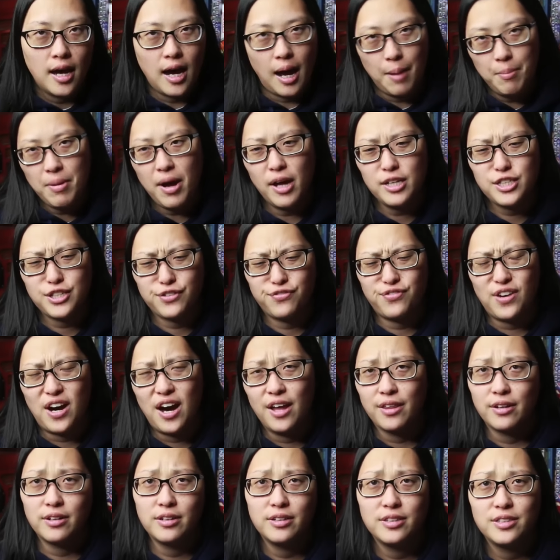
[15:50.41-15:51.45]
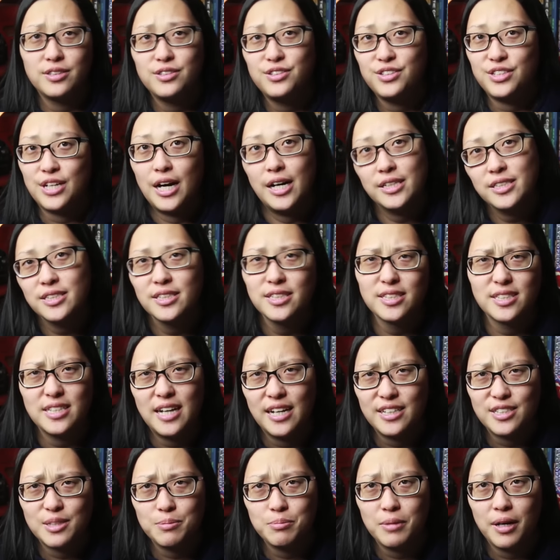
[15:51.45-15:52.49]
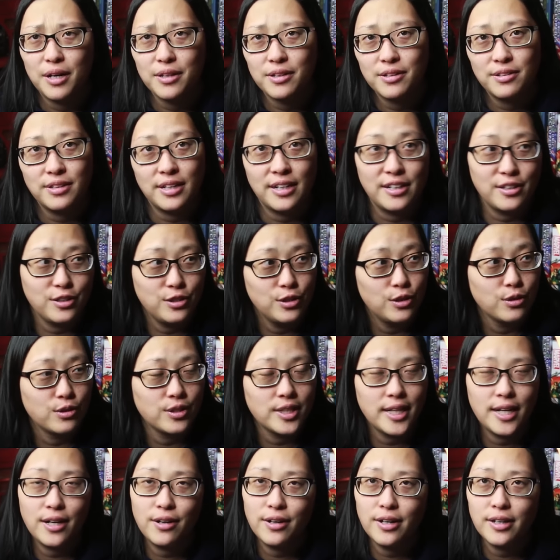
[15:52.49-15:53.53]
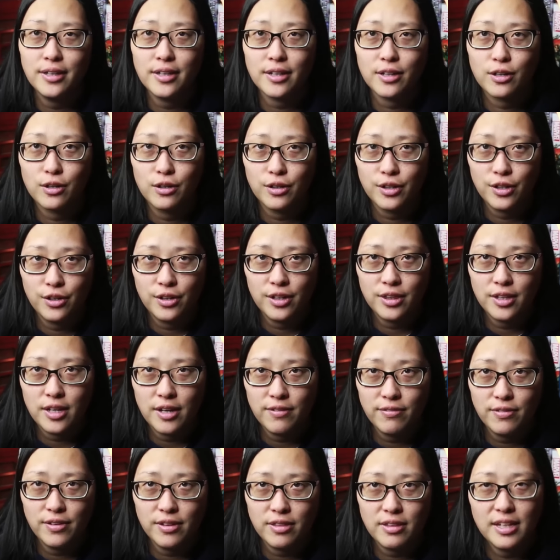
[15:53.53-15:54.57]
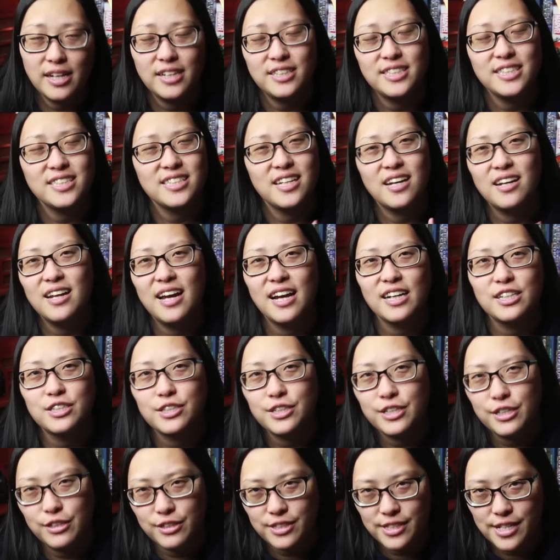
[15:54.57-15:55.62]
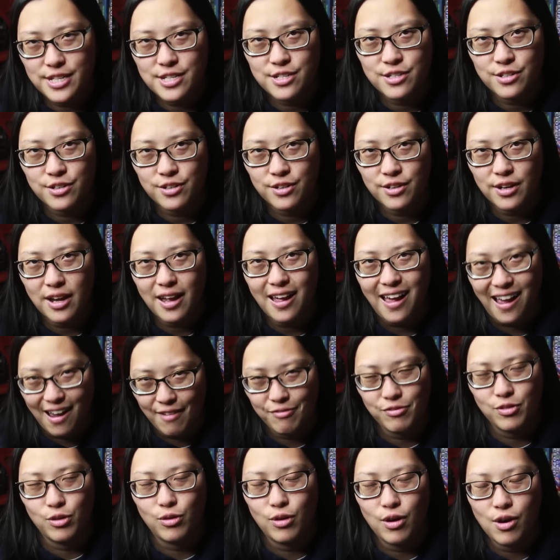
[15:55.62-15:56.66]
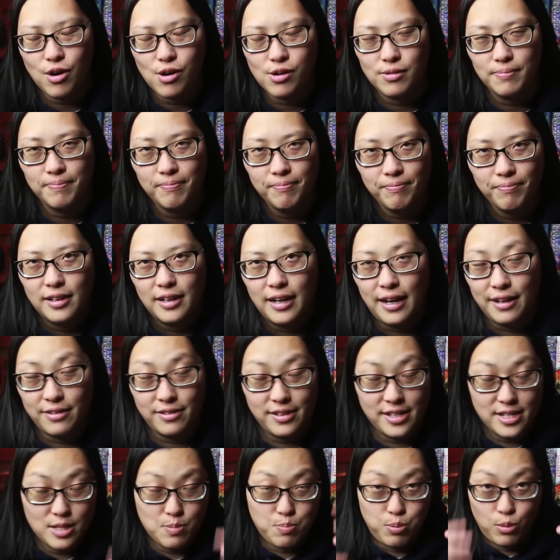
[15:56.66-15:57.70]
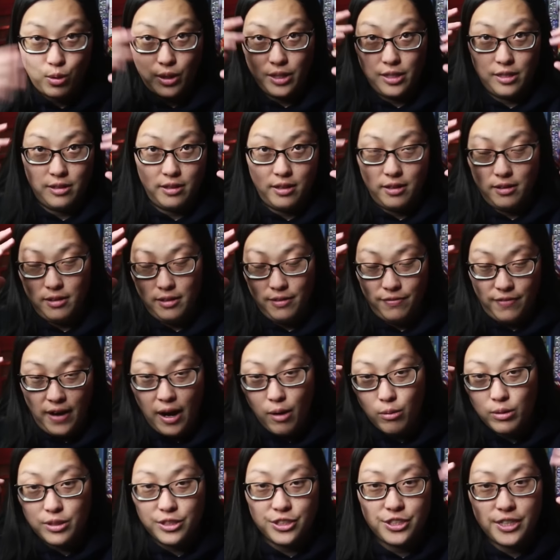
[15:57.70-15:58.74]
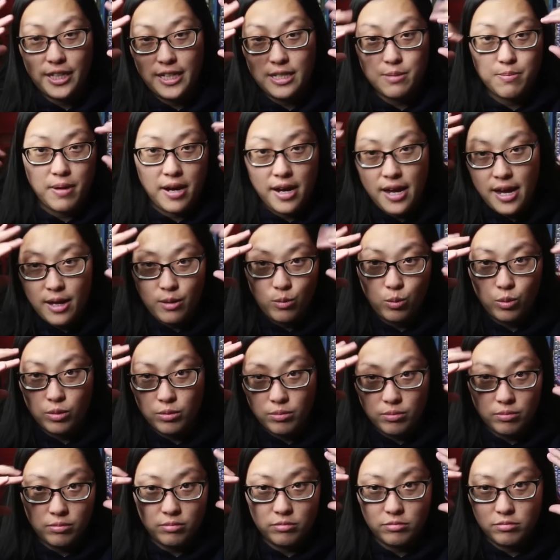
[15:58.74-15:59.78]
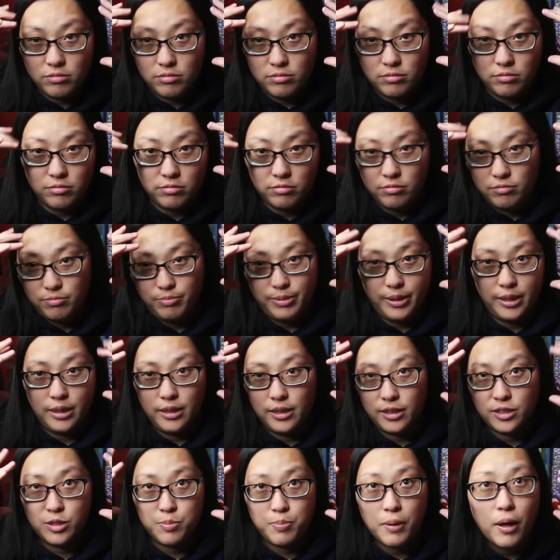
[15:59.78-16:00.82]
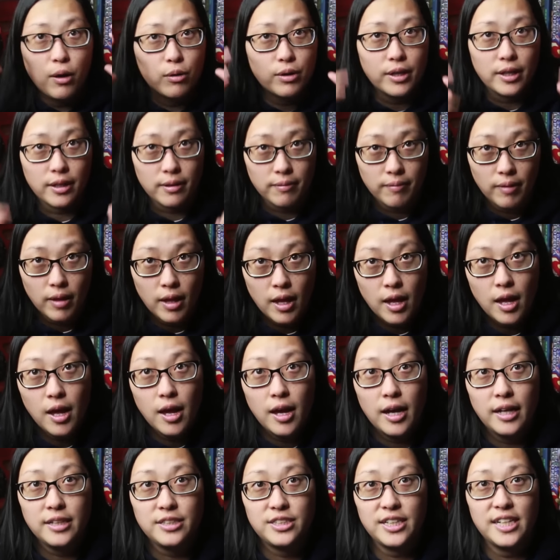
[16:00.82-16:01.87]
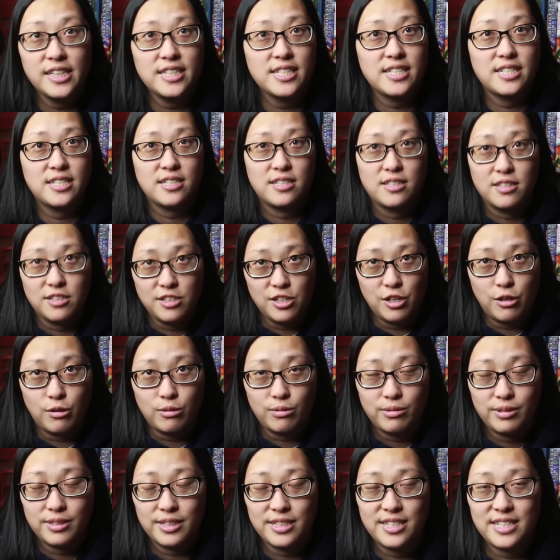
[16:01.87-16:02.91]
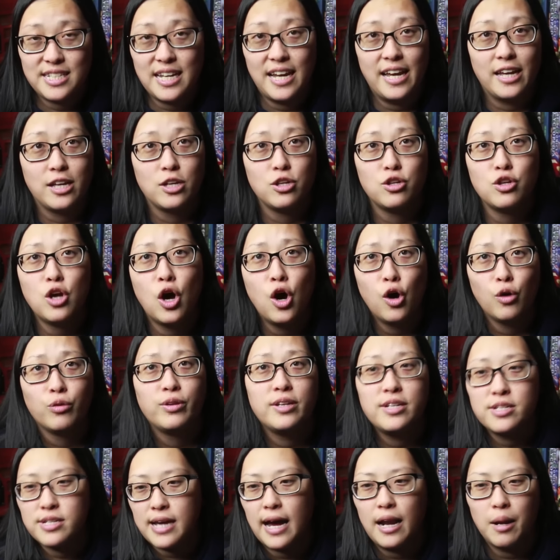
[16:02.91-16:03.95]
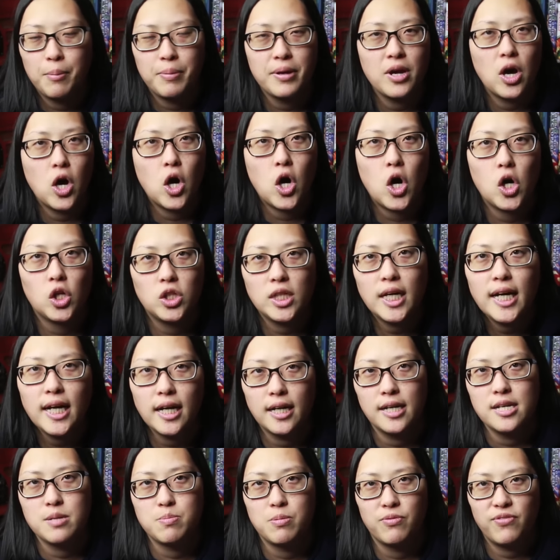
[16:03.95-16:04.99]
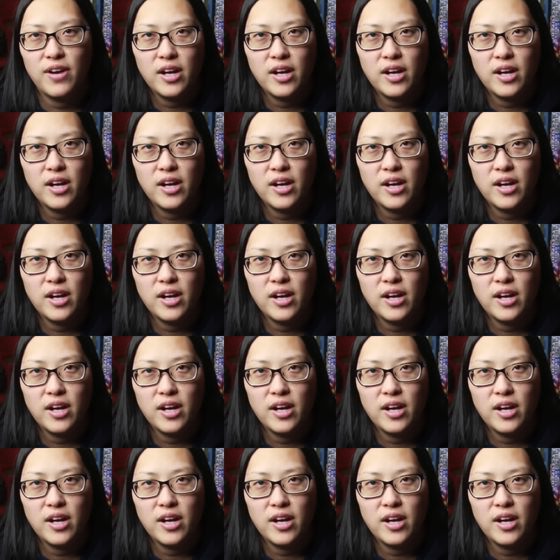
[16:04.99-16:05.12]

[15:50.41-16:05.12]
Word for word: I'm not your father, Jocelyn's not your mother, and you know Clary, the girl you're in love with? Yeah, she's not actually your sister after all. At this point, if I was Jace, my head would be exploding. And Jace, you know, is saying, no, these gotta be all lies. But